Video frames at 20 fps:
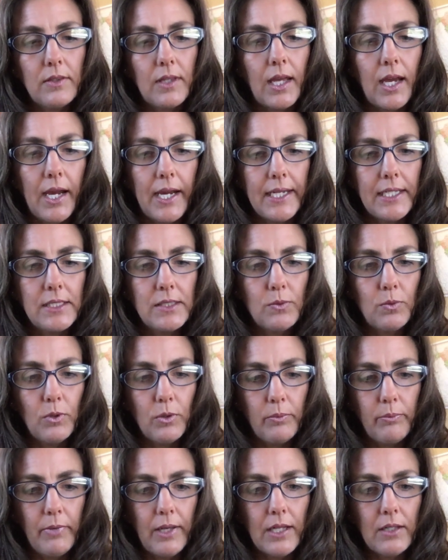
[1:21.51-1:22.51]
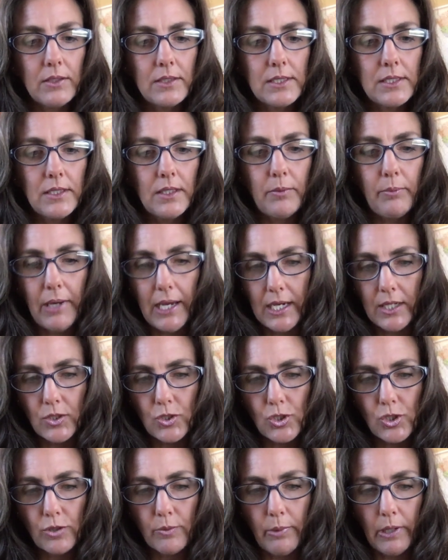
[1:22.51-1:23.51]
the ice will melt in the
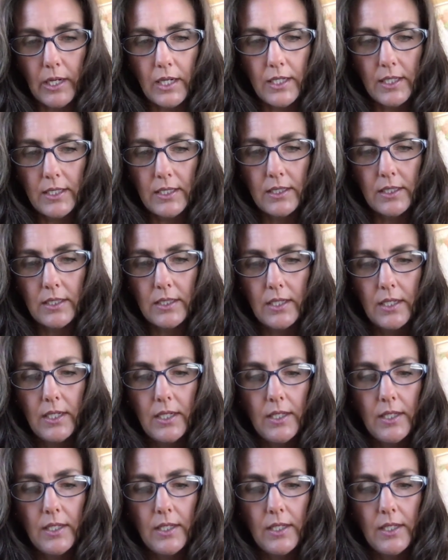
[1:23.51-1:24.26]
pasture pond,